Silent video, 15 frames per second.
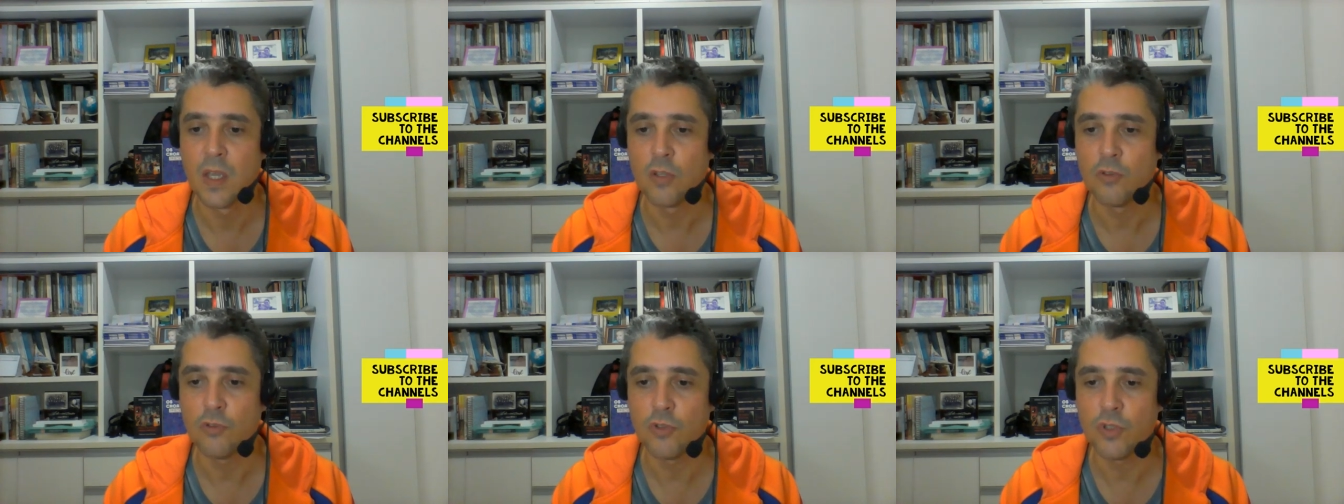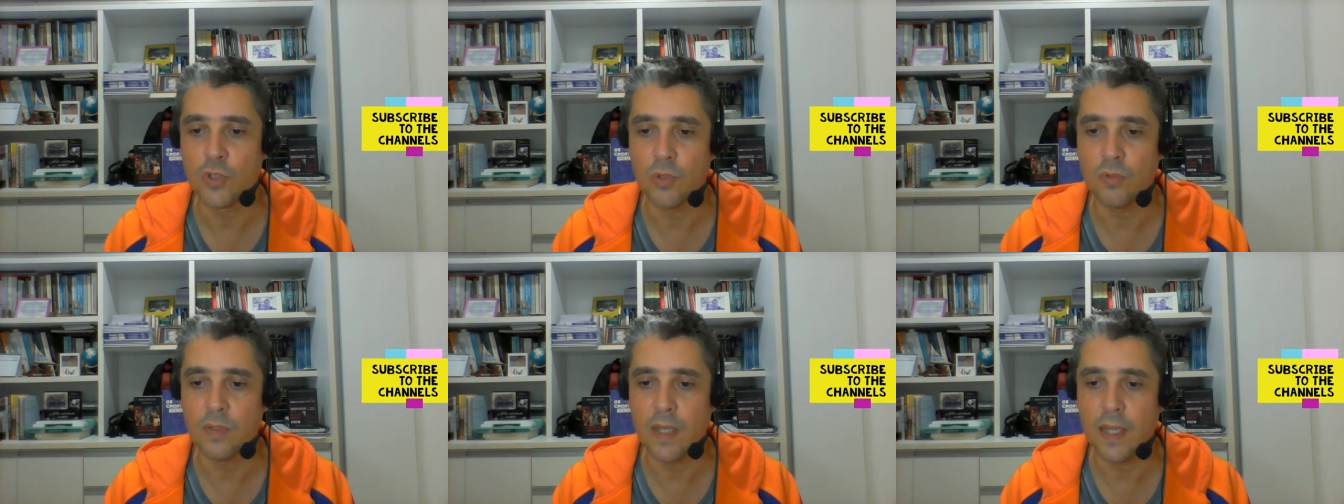to
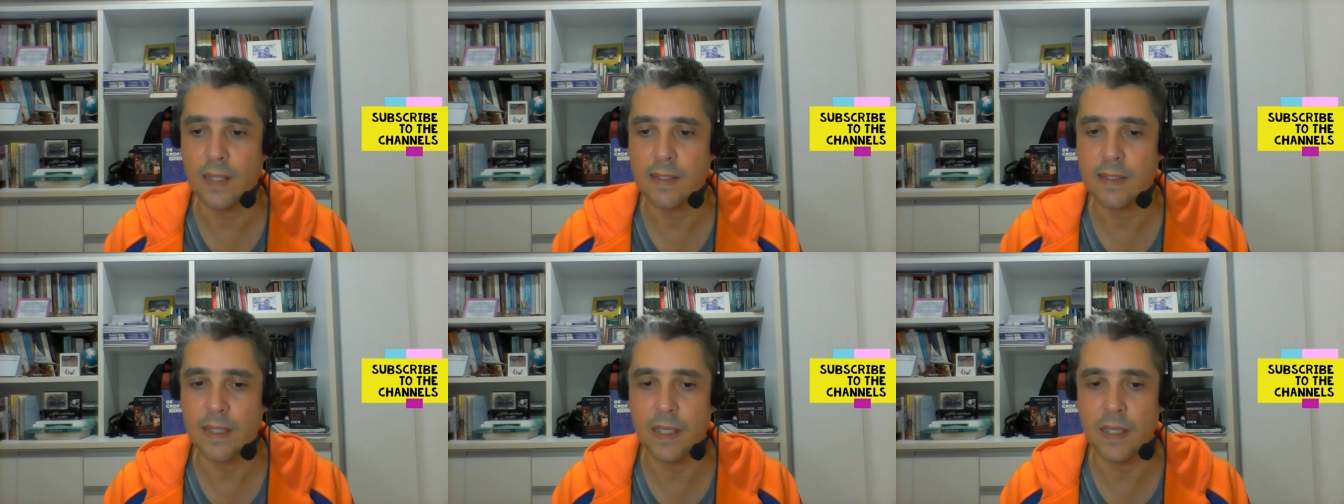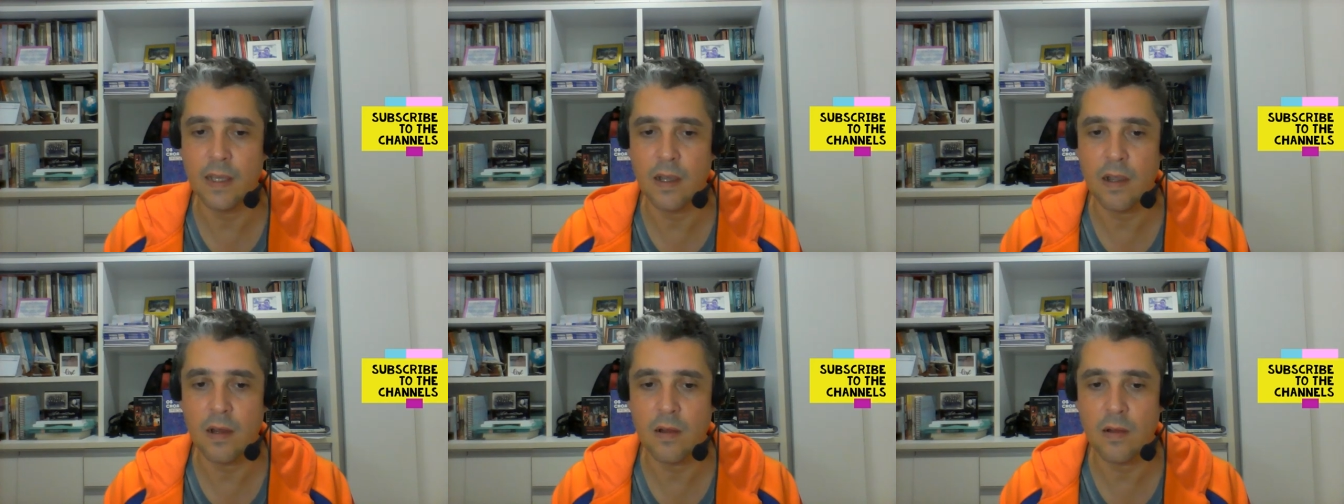show that they
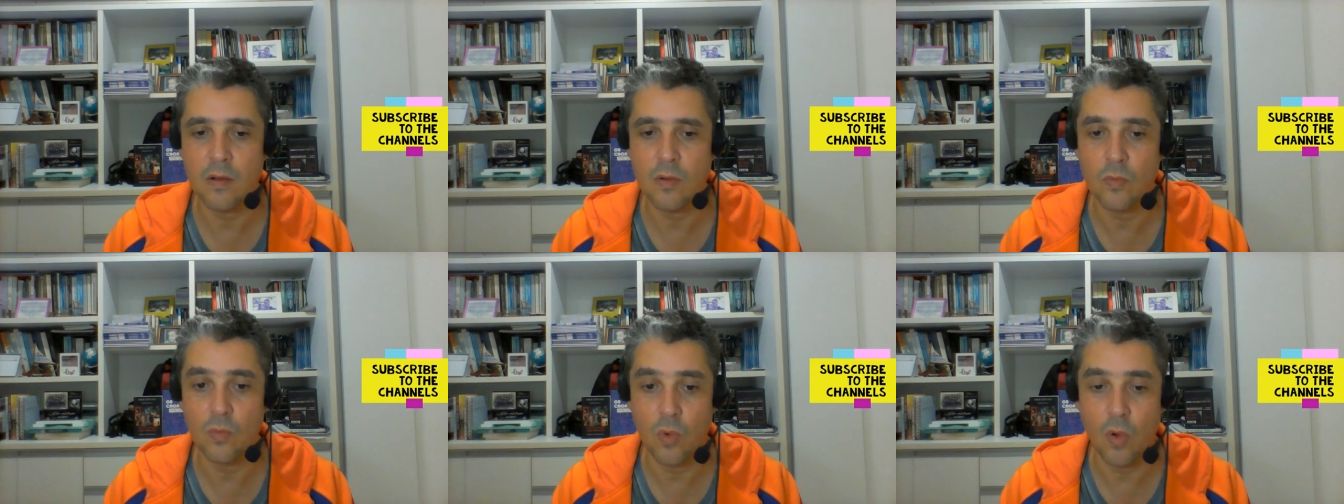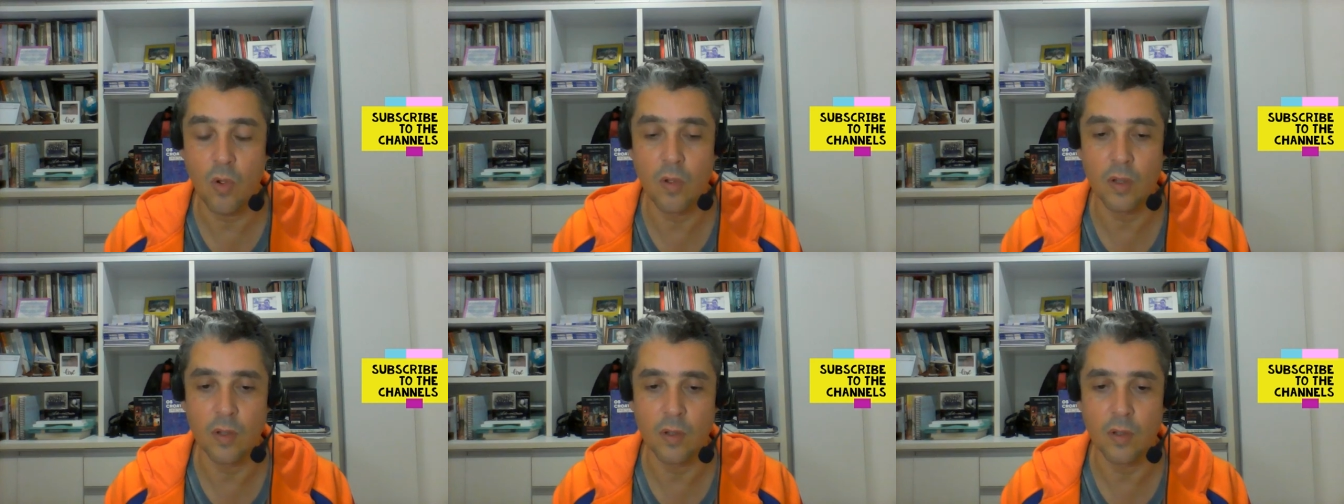are wrong